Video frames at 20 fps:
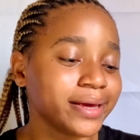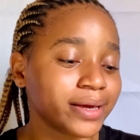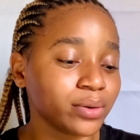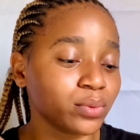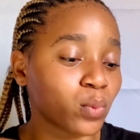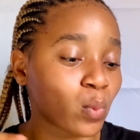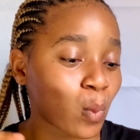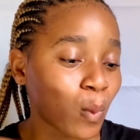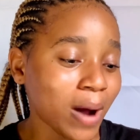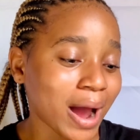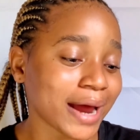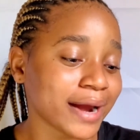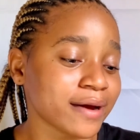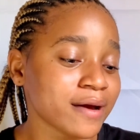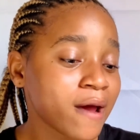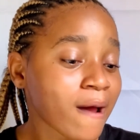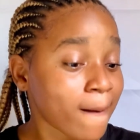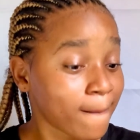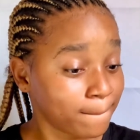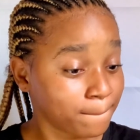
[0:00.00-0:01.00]
in
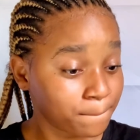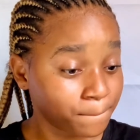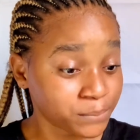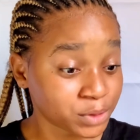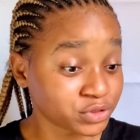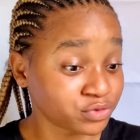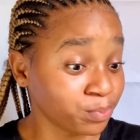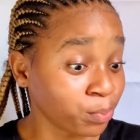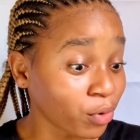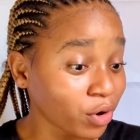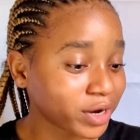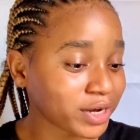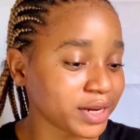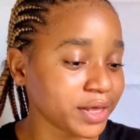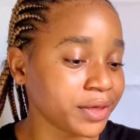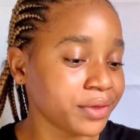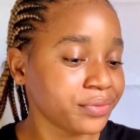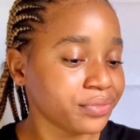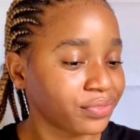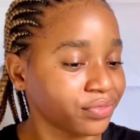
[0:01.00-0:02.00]
one
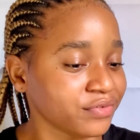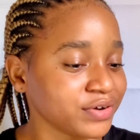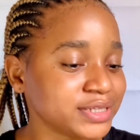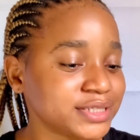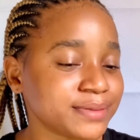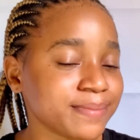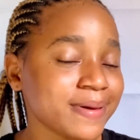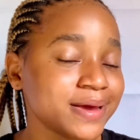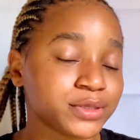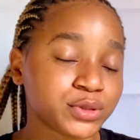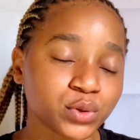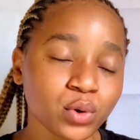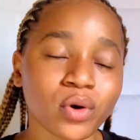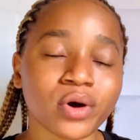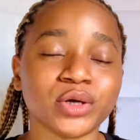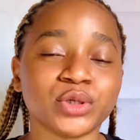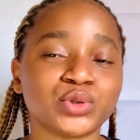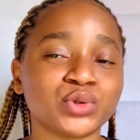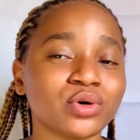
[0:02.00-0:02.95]
body treatment oil.